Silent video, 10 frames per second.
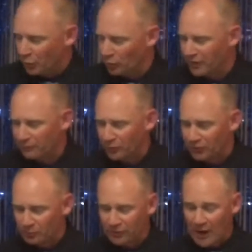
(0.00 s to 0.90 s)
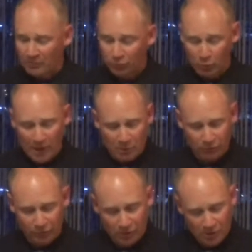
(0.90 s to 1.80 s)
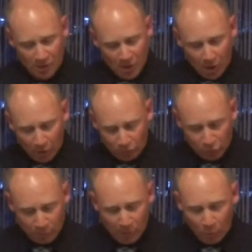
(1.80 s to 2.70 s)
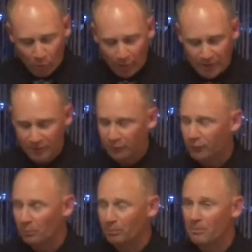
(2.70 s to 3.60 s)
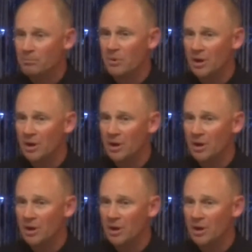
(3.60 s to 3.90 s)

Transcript: There were definitely some times when I was a little bit worried from